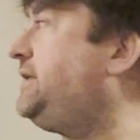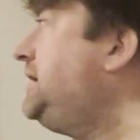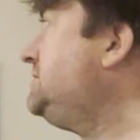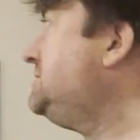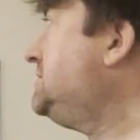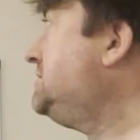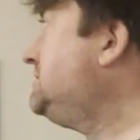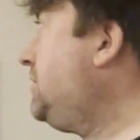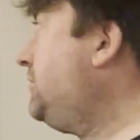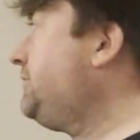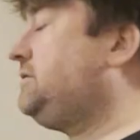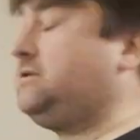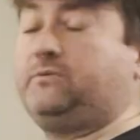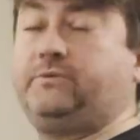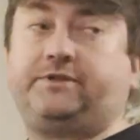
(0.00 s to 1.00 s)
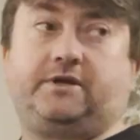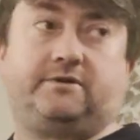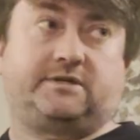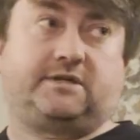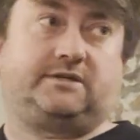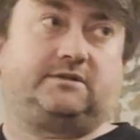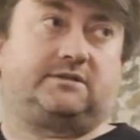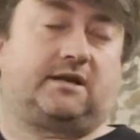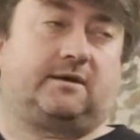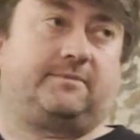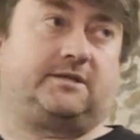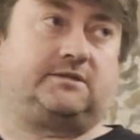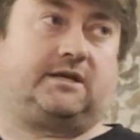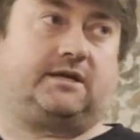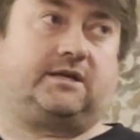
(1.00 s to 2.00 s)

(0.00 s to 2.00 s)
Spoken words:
things, nothing wrong with using dynamic DNS.